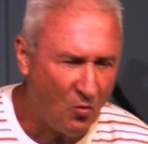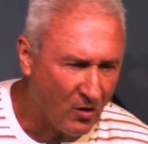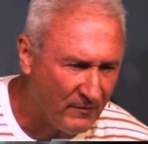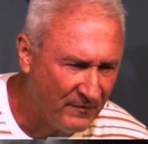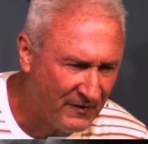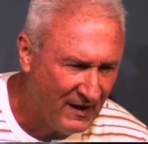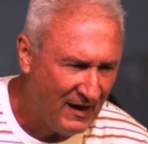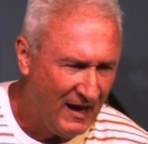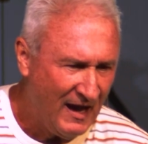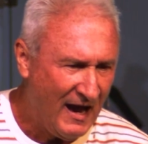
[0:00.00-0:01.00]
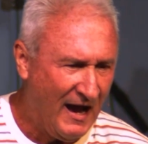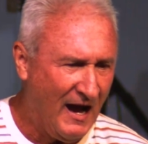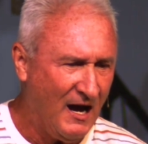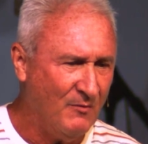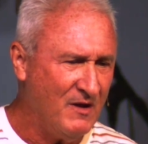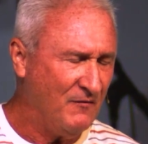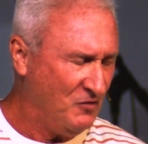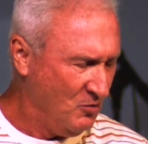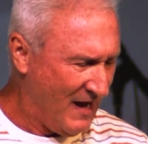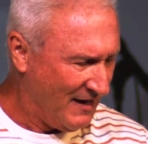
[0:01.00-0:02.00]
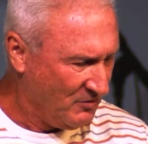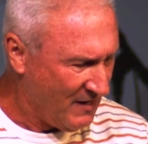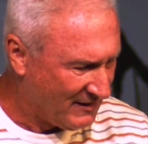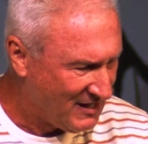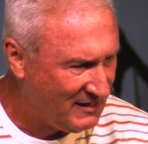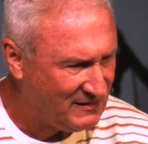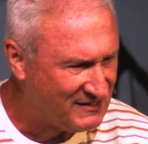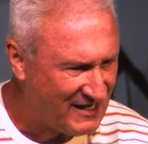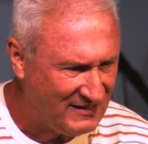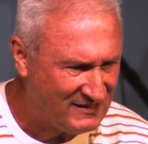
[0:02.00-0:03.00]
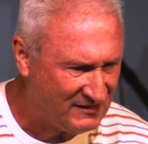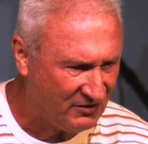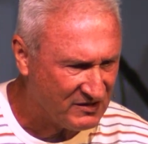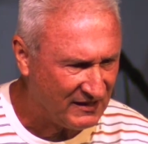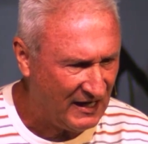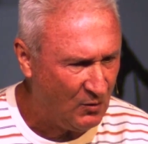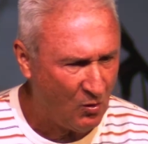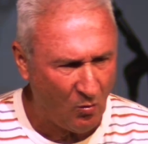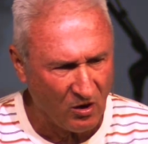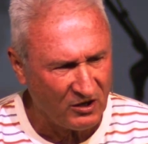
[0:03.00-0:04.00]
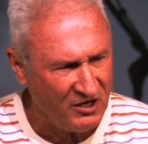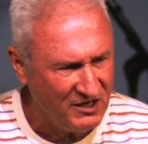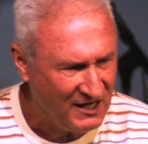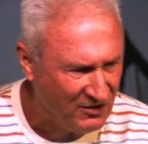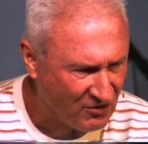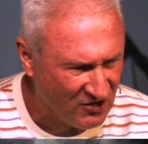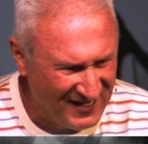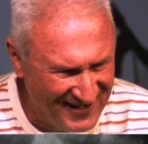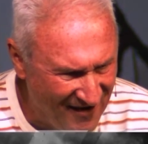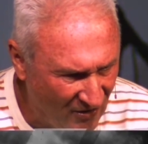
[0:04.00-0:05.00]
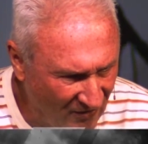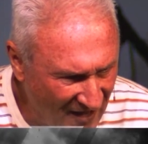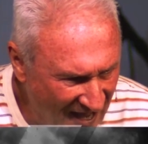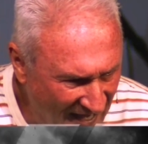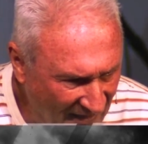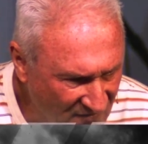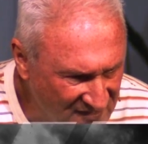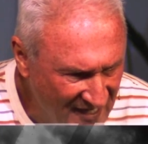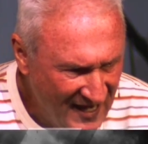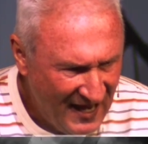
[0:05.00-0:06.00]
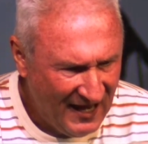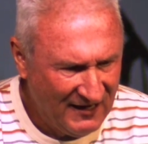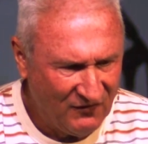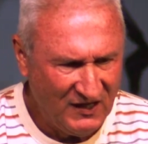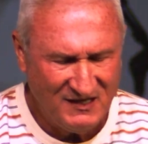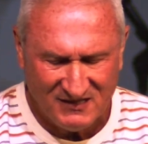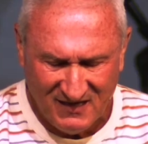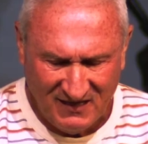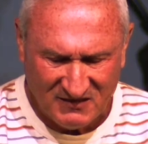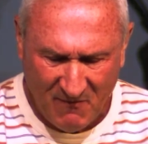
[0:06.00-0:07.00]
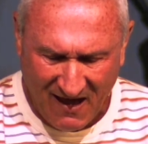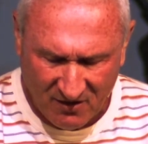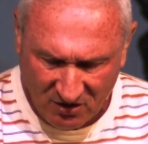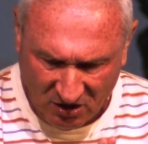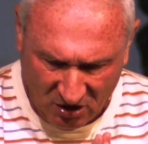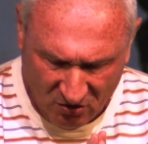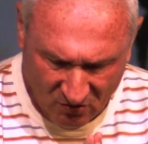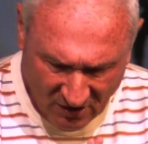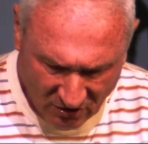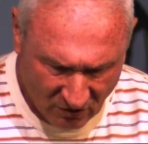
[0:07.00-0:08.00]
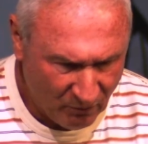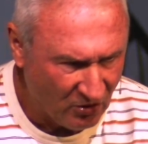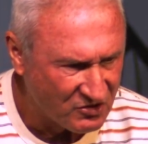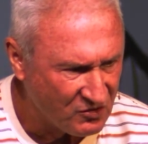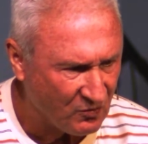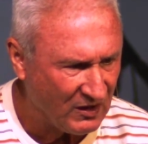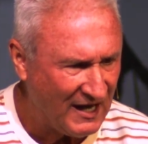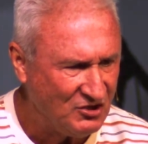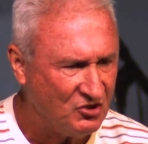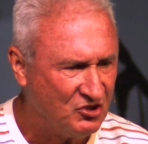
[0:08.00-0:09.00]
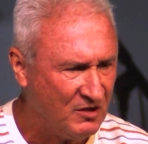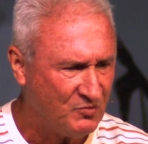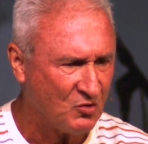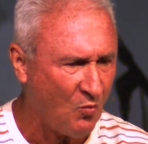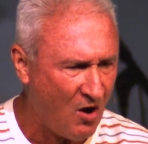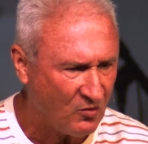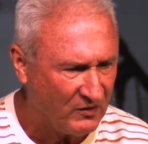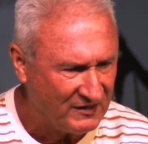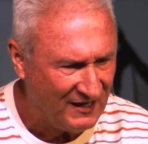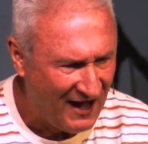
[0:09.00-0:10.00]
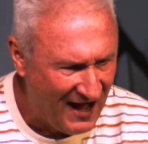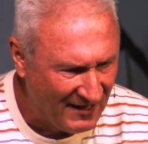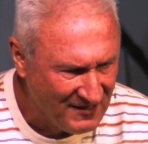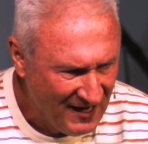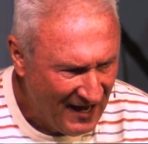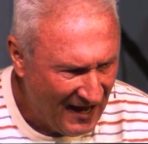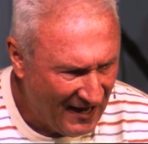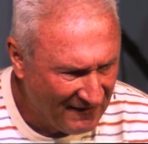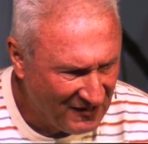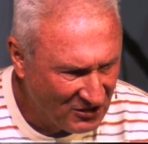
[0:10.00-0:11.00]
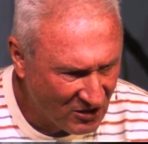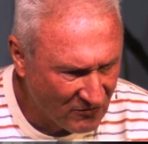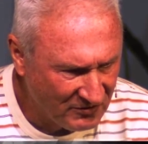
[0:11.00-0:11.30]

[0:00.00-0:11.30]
war. If you and I do not take Satan seriously, he will work unhindered in our lives. And if these things matter to you, your personal relationships, your walk with God, the eternal